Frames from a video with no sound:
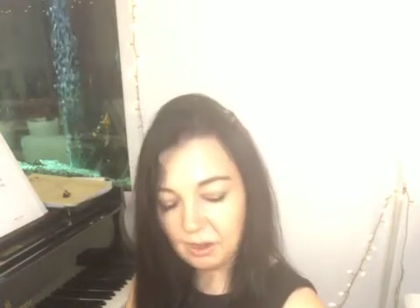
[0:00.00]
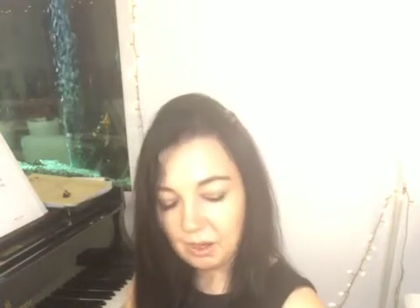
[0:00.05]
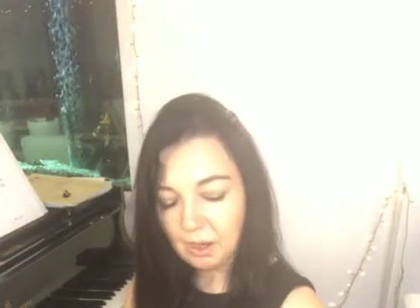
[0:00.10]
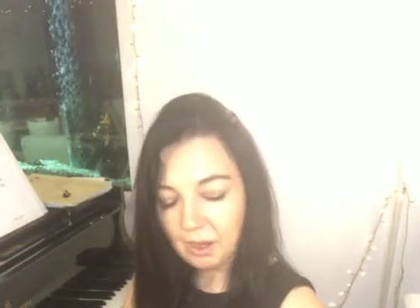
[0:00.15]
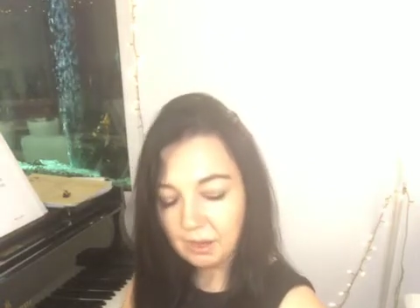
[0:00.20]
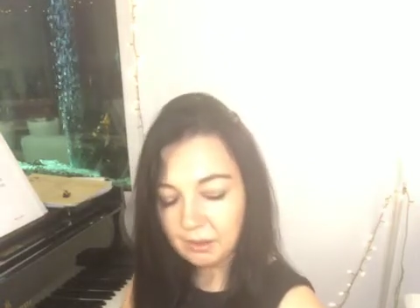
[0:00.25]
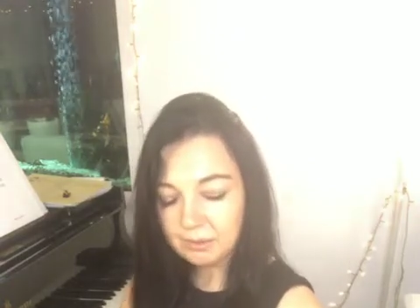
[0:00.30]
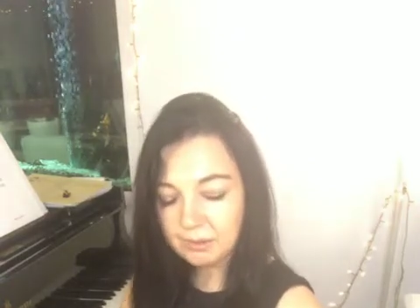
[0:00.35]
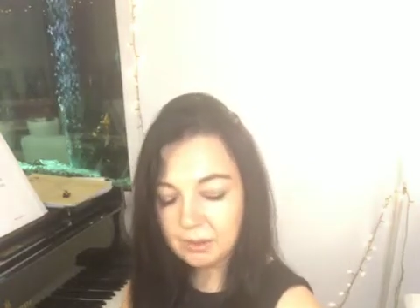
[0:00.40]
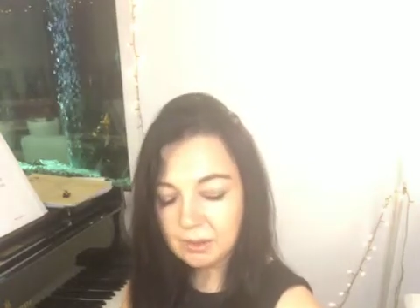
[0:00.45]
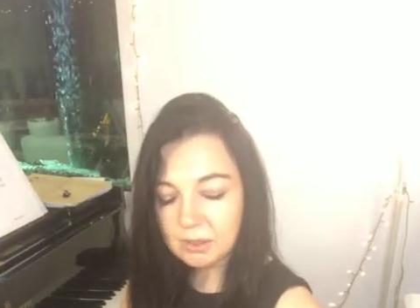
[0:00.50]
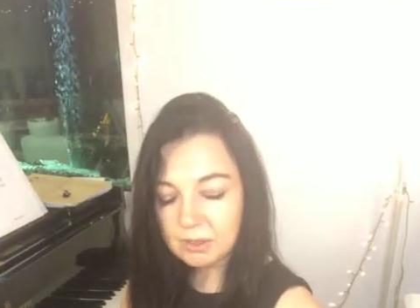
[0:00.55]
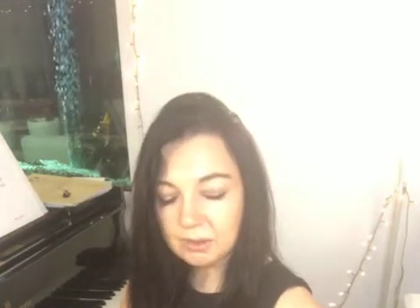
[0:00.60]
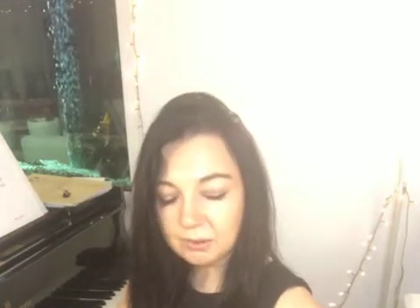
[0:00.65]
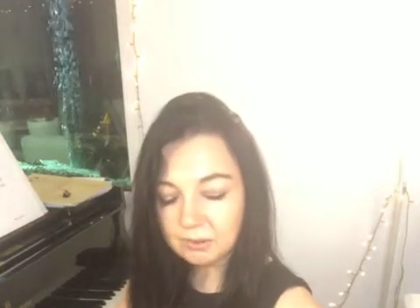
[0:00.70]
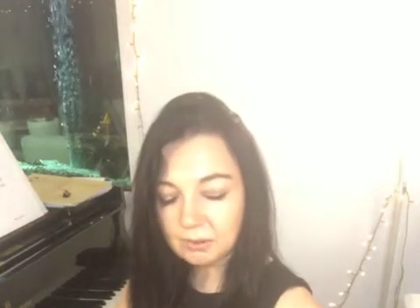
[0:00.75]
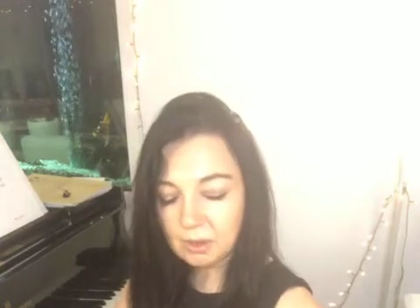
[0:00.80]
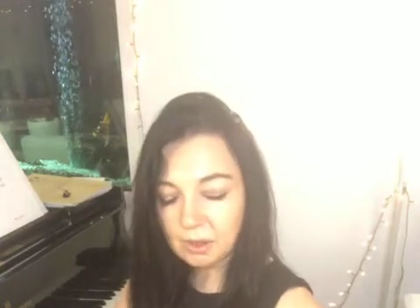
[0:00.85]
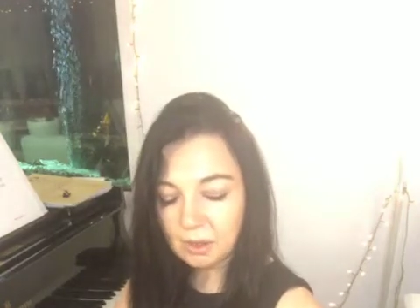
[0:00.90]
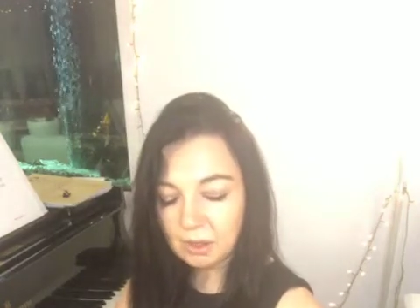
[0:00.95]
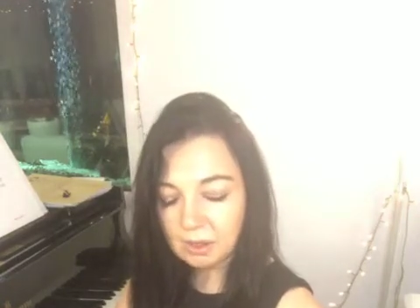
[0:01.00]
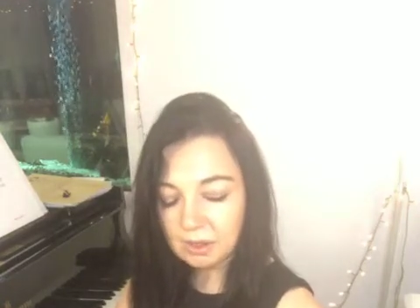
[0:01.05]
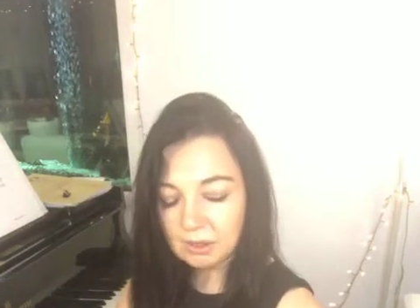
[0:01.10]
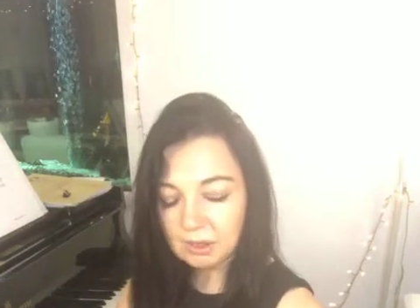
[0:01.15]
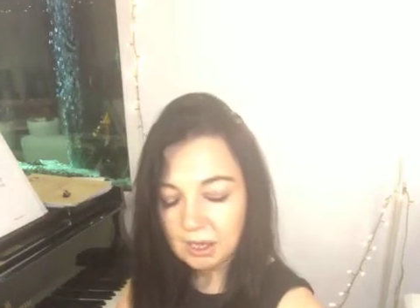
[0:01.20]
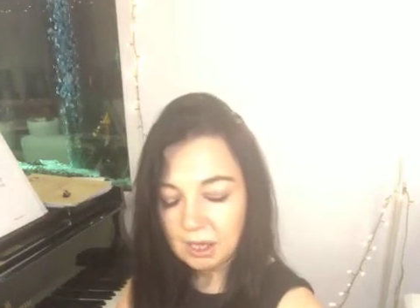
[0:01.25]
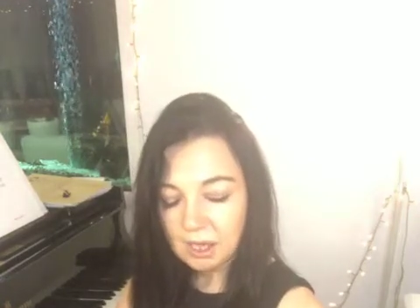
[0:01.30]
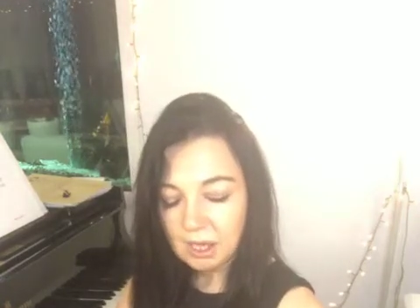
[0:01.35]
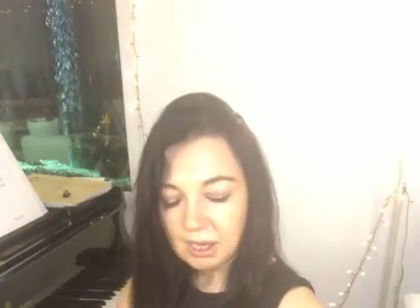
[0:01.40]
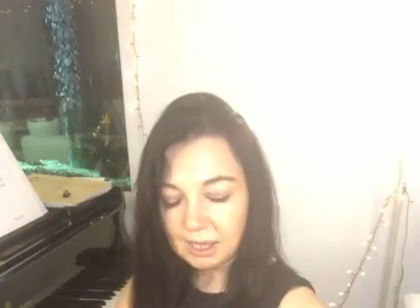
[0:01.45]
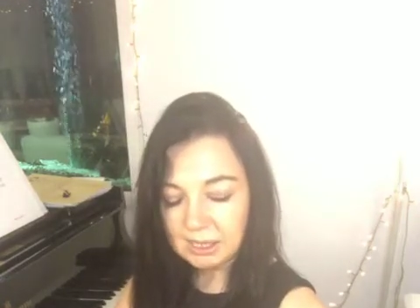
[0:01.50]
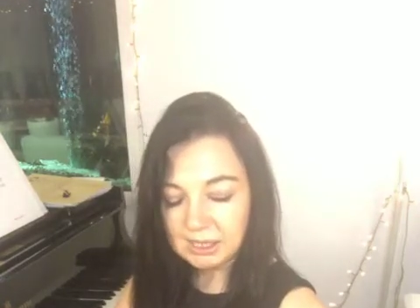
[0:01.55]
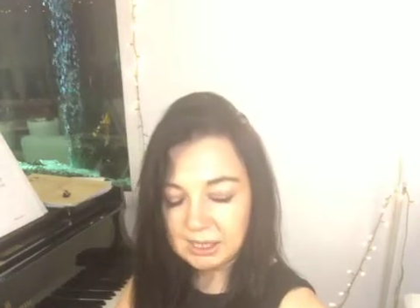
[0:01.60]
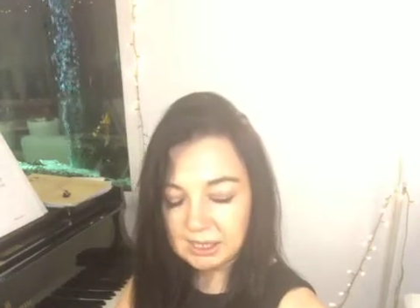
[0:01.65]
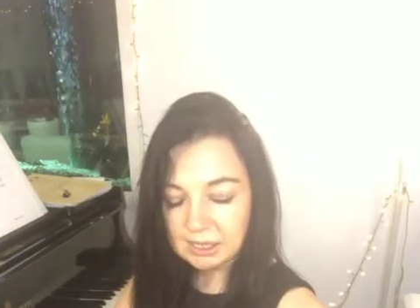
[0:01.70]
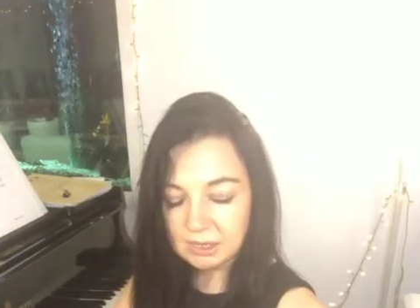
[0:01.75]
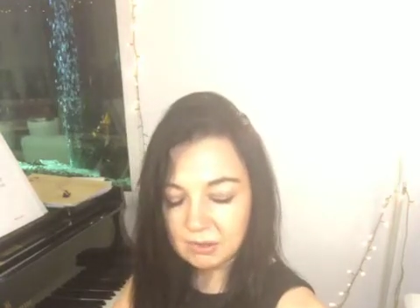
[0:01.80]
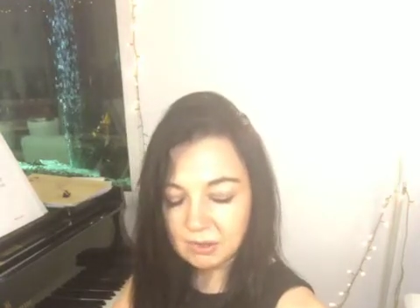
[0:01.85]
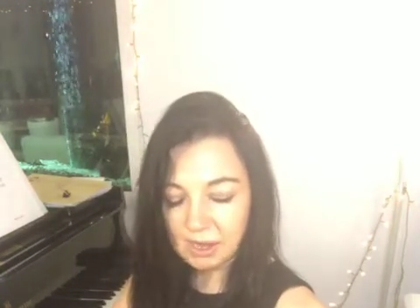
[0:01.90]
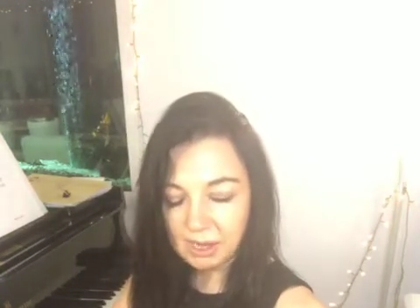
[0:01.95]
First of all, it's
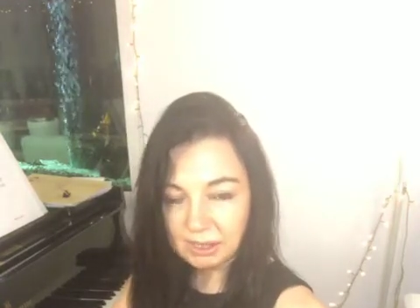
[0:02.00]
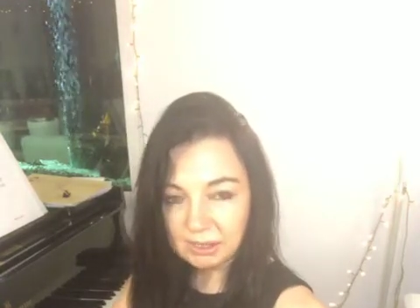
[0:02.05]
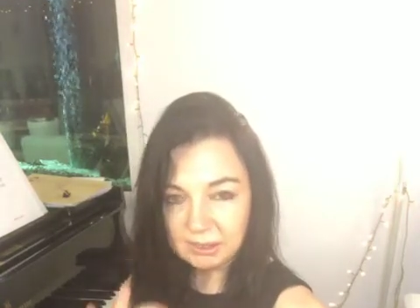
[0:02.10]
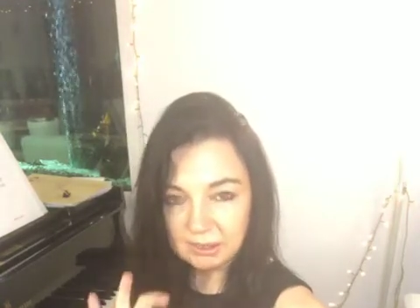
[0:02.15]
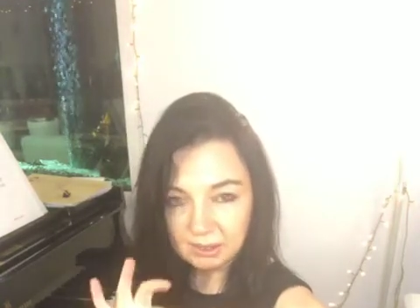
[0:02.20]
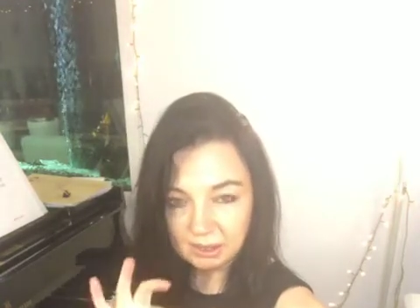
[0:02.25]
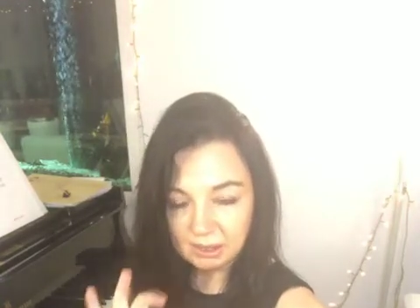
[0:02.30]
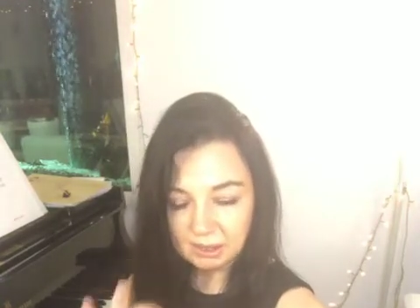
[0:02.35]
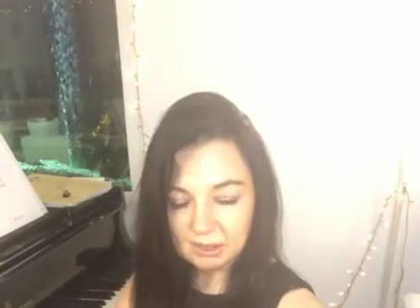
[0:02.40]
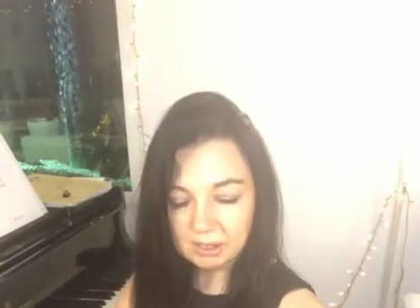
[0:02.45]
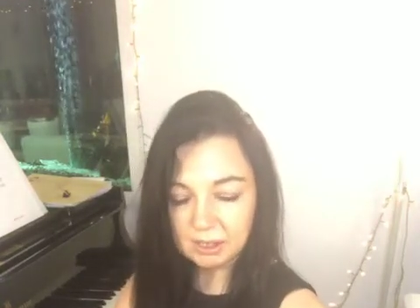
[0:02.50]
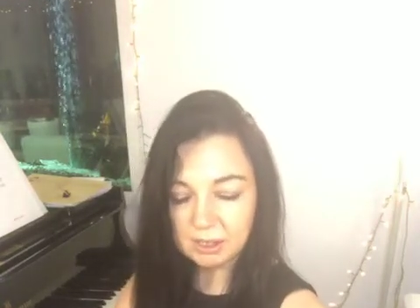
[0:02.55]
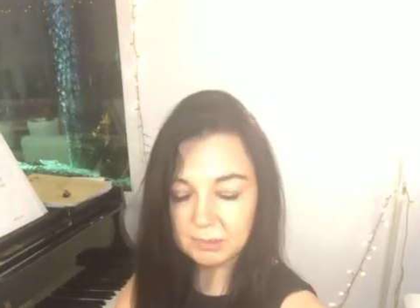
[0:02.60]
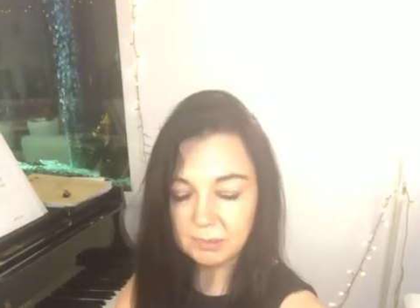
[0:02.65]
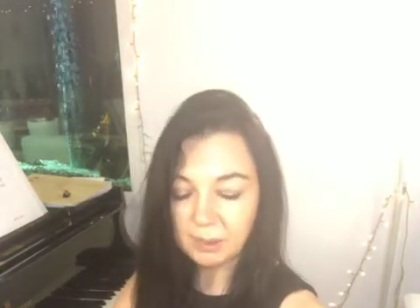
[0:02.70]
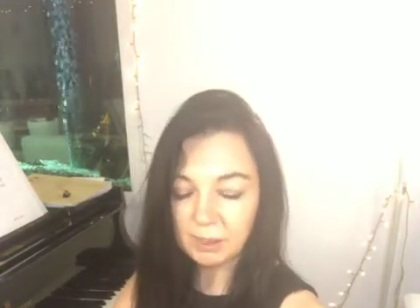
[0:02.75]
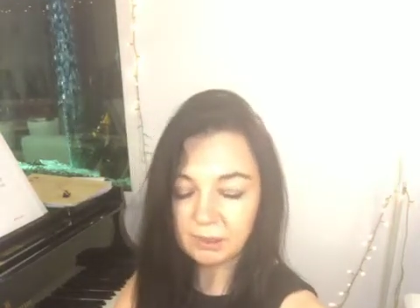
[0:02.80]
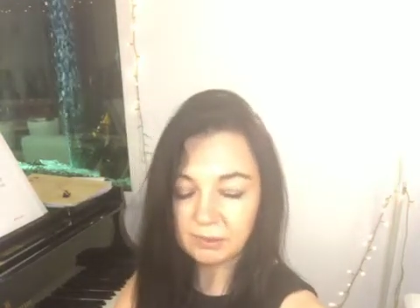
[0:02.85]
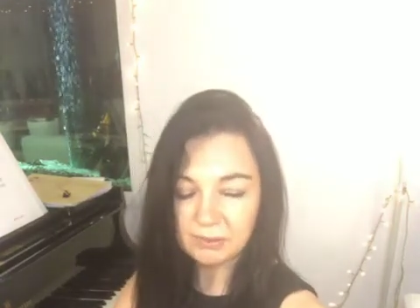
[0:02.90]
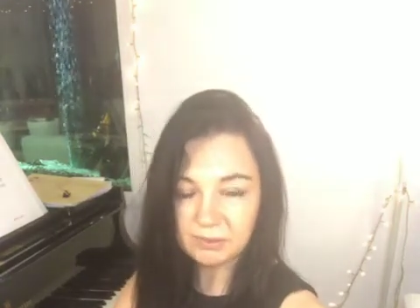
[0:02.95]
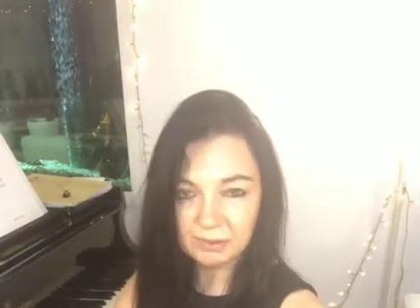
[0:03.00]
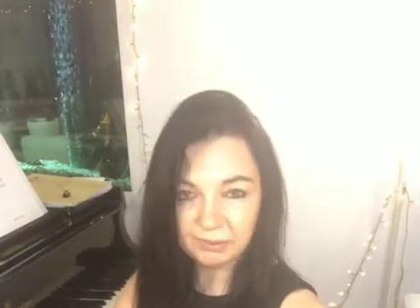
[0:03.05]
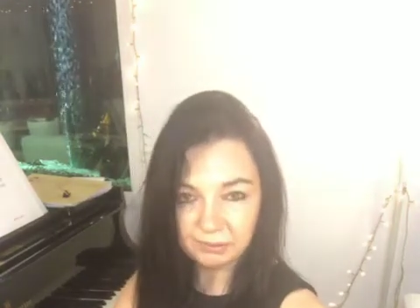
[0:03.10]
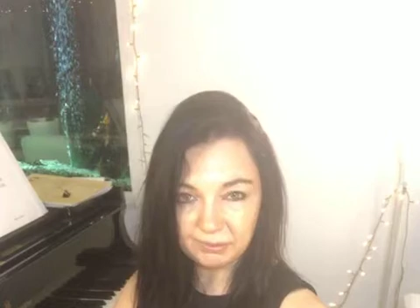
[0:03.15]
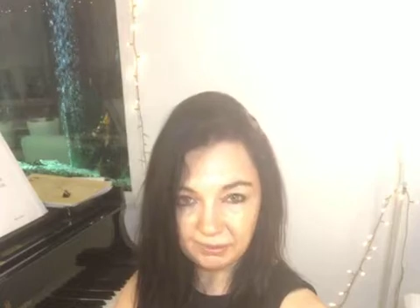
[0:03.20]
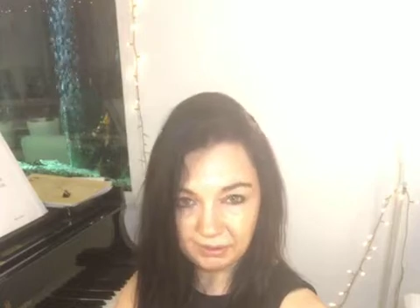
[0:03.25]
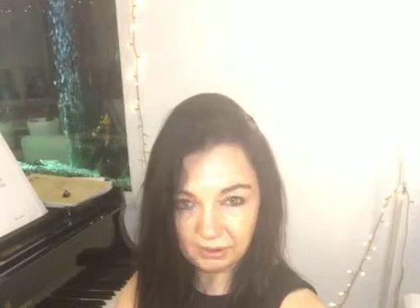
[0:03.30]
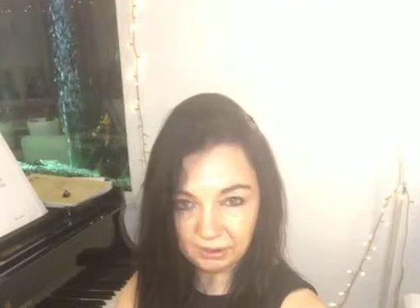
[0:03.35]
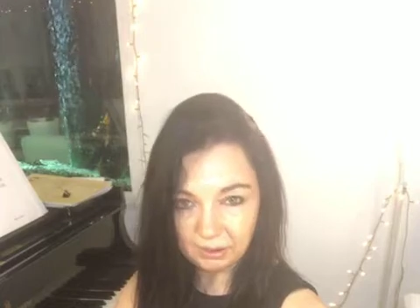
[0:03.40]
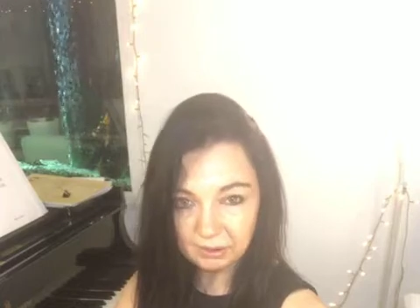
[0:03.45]
strengthening this part of the finger,